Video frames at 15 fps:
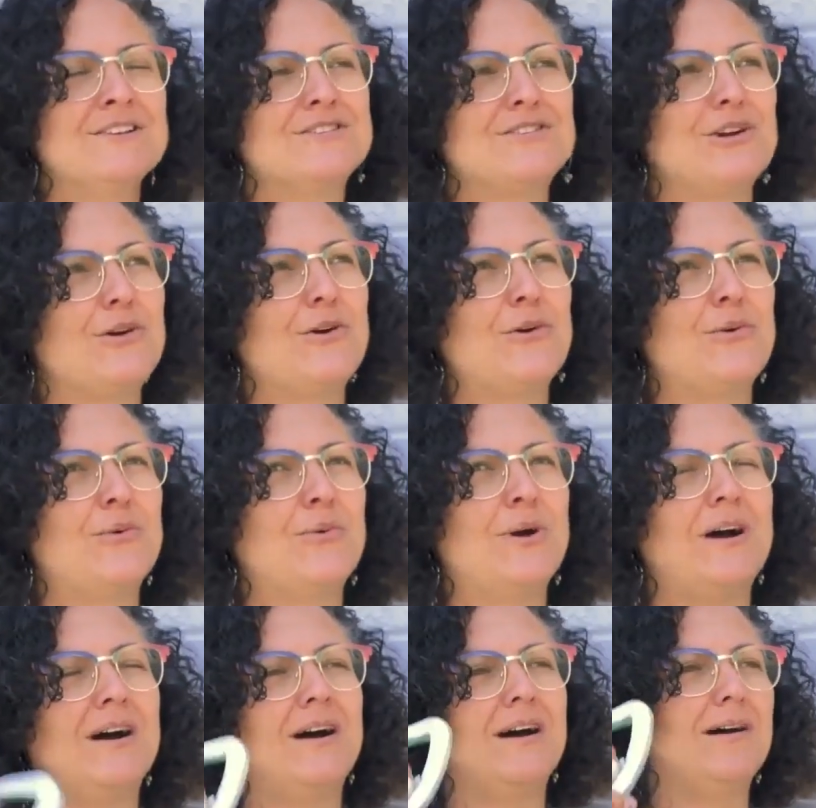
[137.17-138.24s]
So
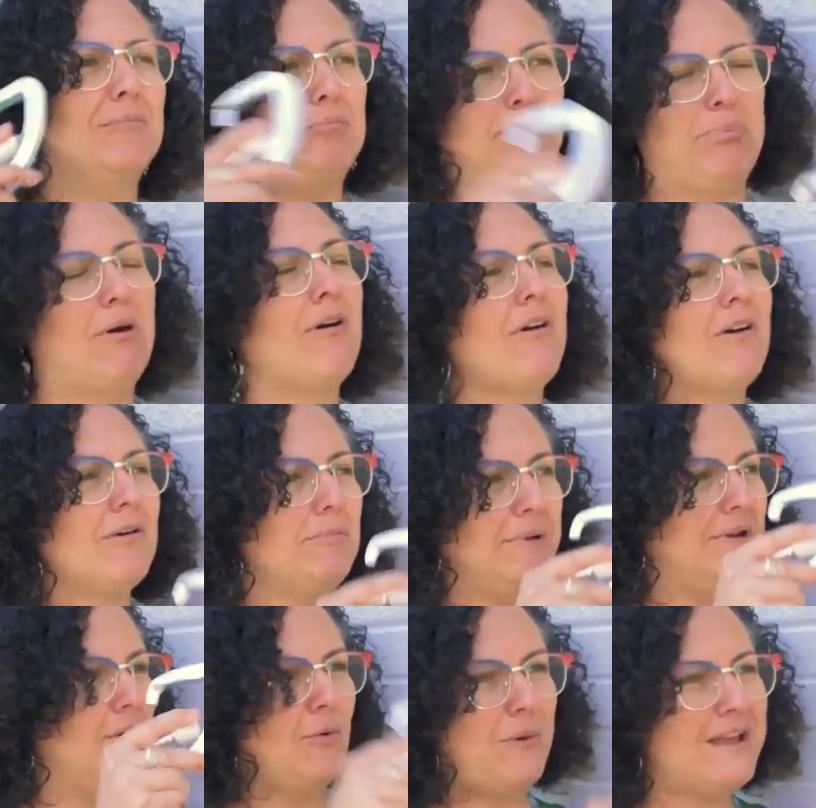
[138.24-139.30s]
Barb
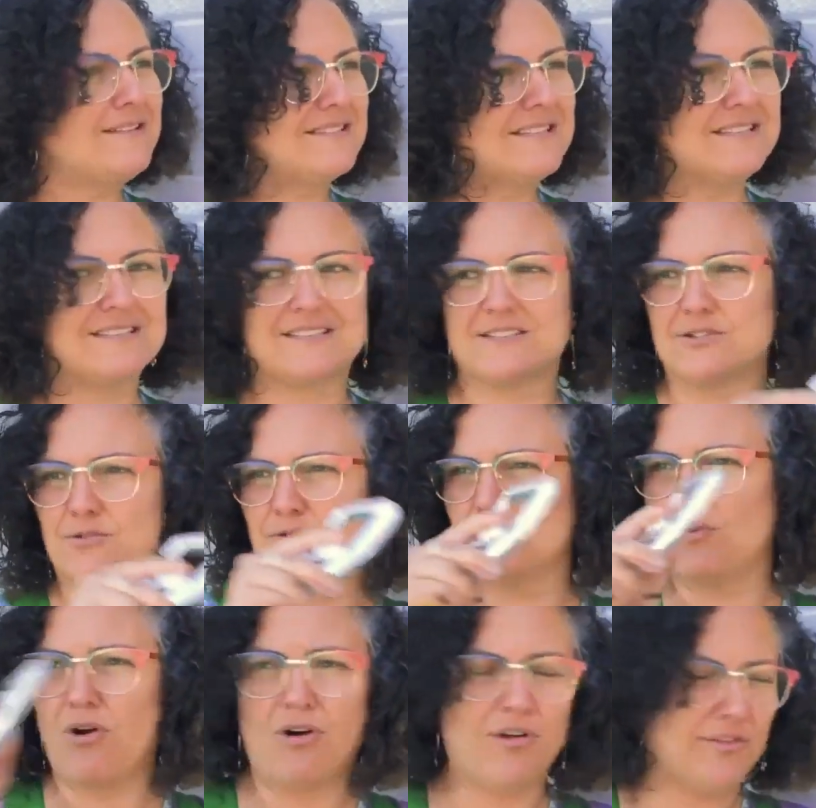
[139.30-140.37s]
and Oasis,
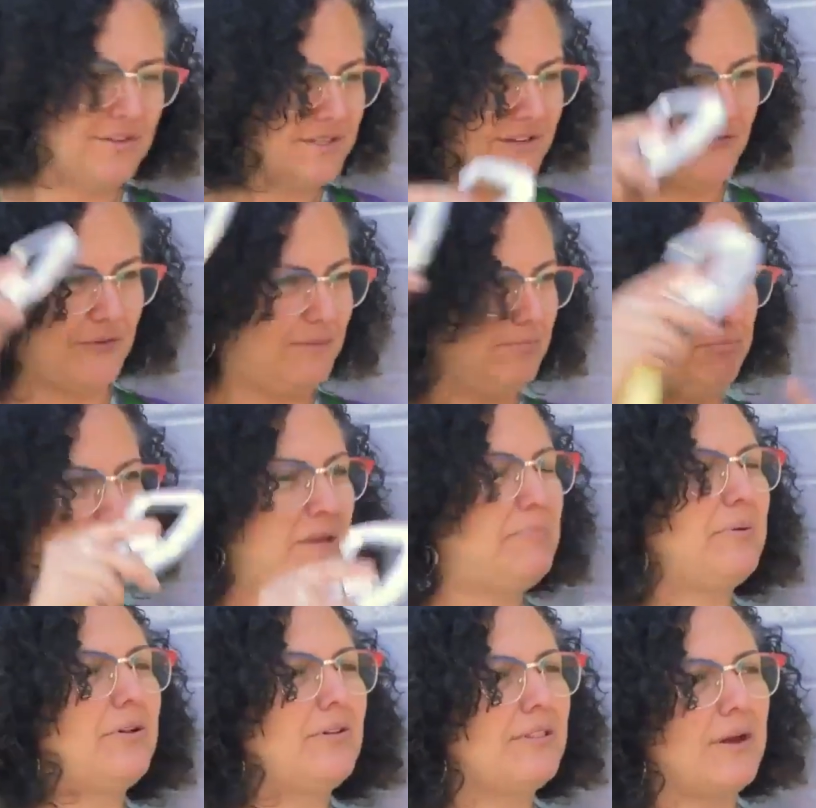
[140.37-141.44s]
through all the different
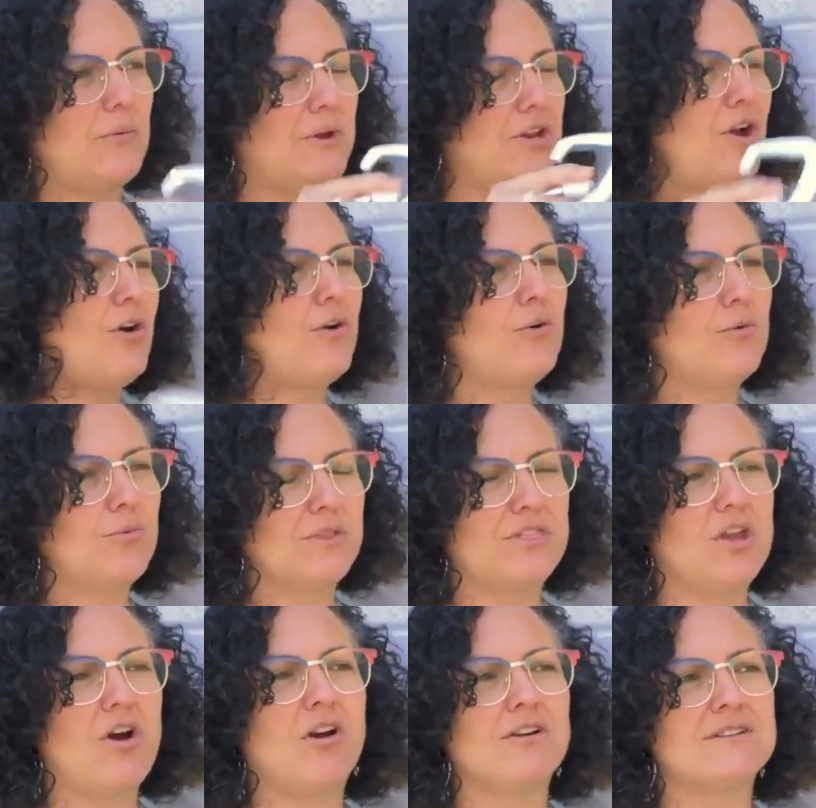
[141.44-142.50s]
people that we know with
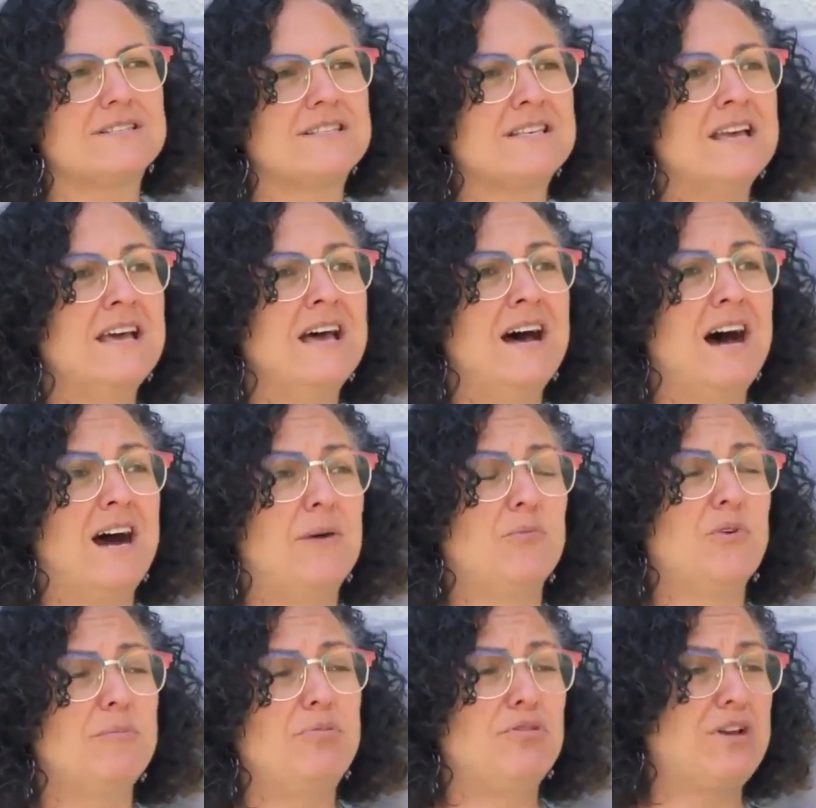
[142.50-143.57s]
the arts,
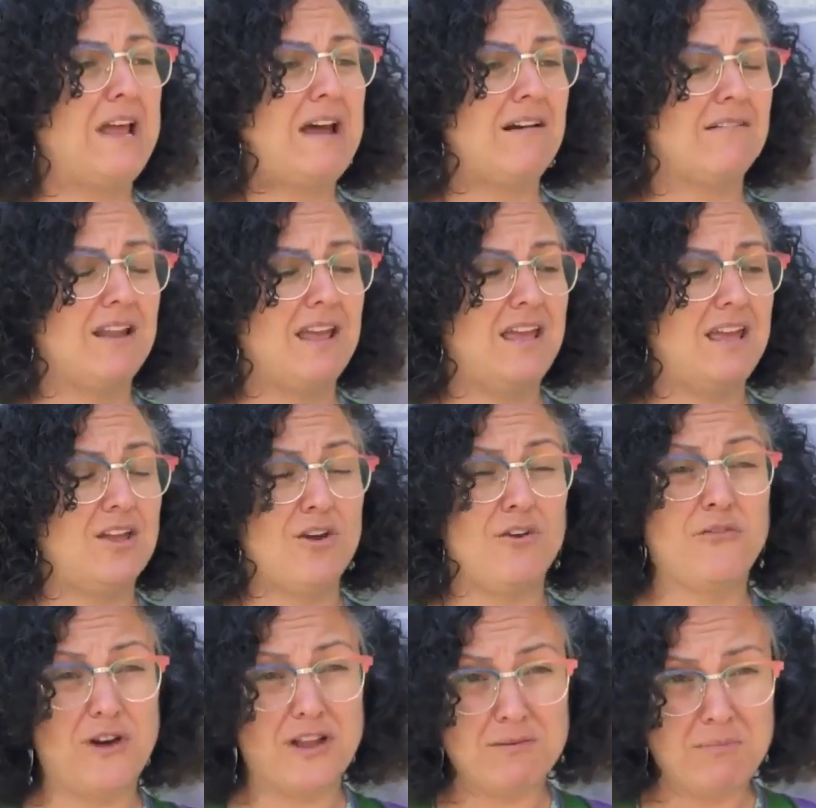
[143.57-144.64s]
we put out a
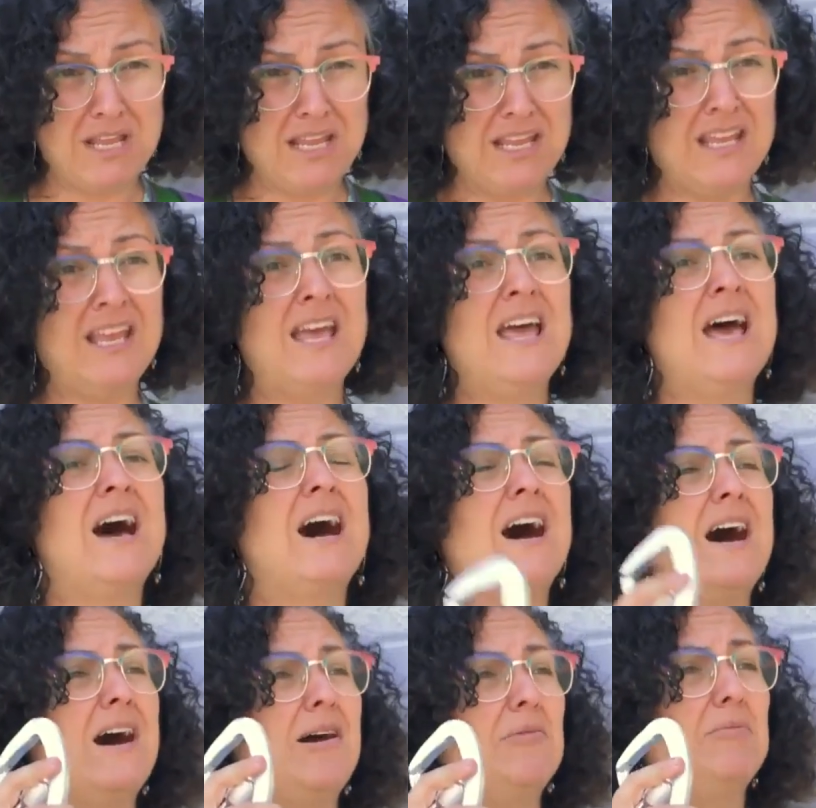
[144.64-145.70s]
GoFundMe.
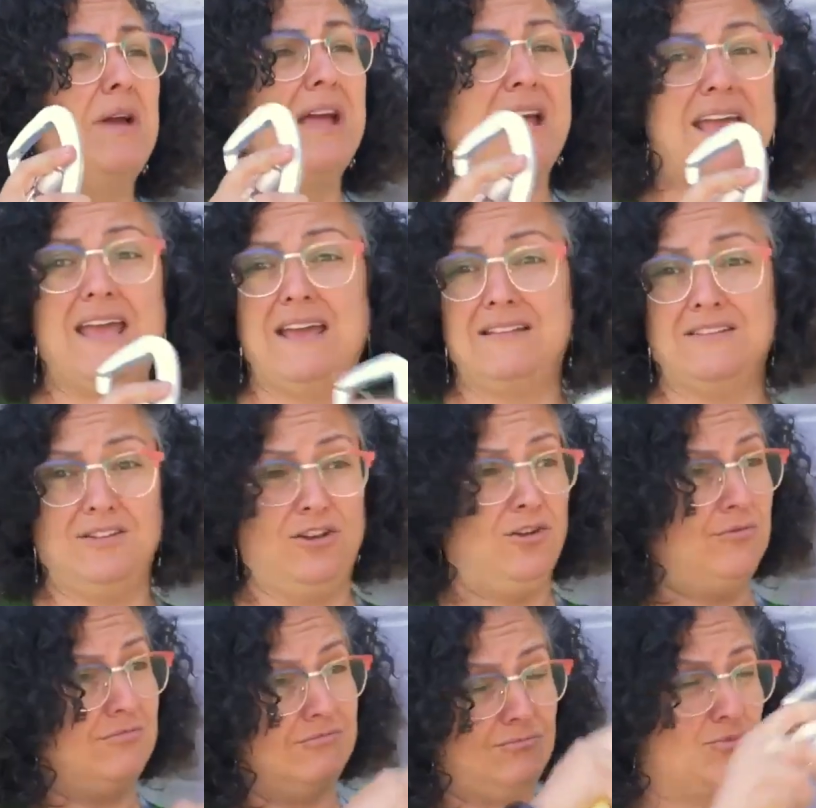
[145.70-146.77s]

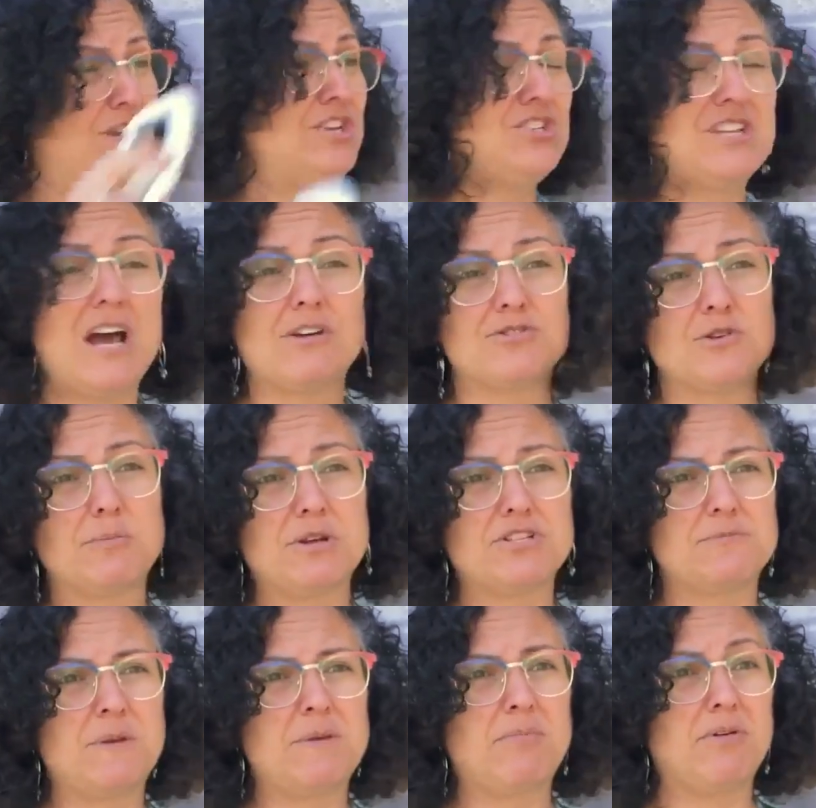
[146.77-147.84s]
And reached out to a bunch
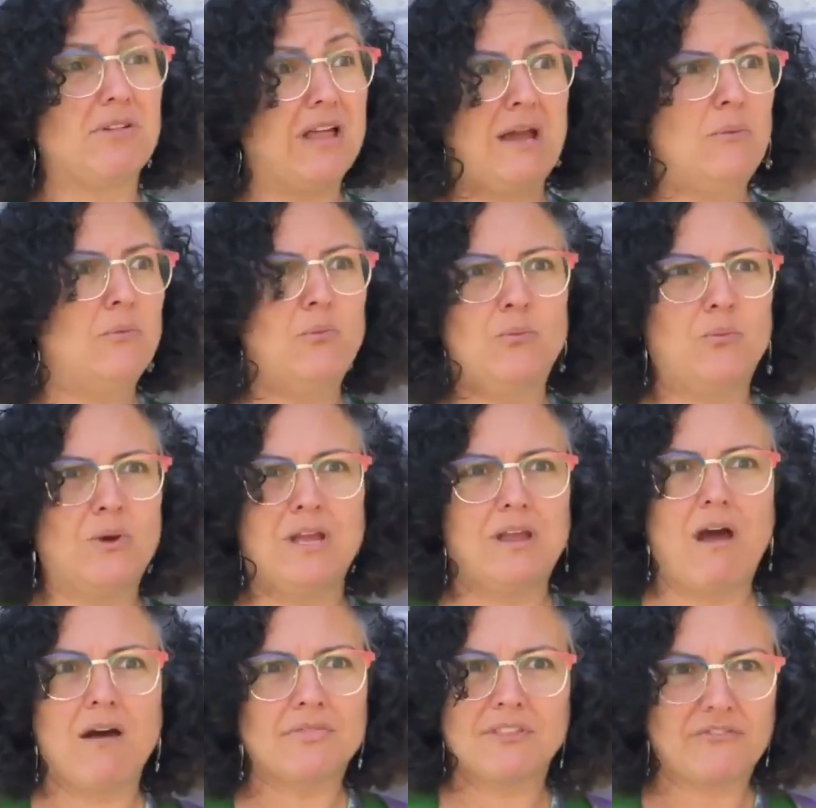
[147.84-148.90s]
of people, and we
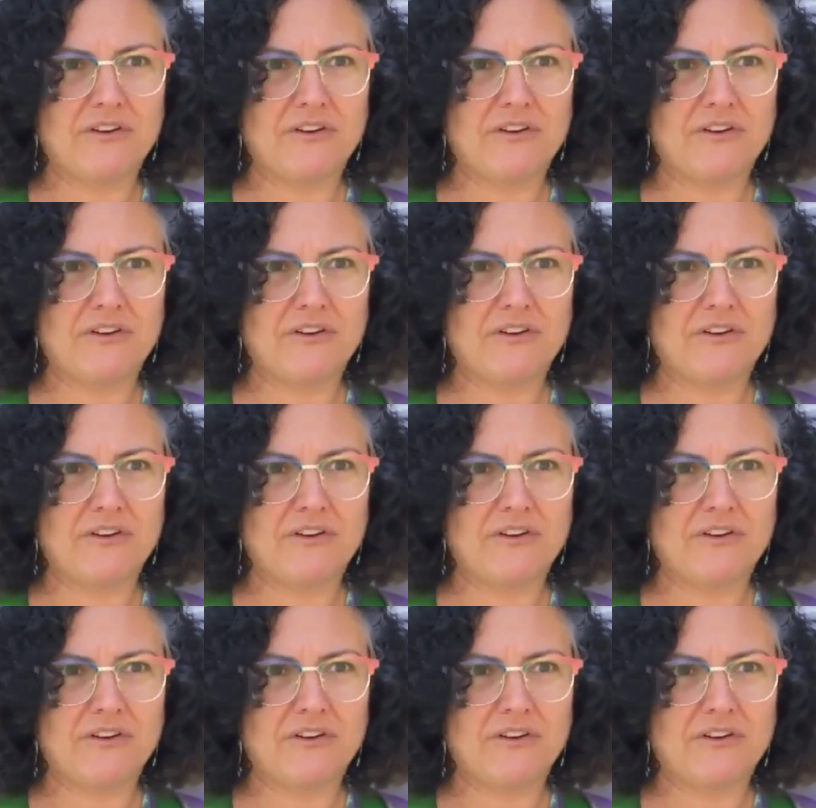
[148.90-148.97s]
got the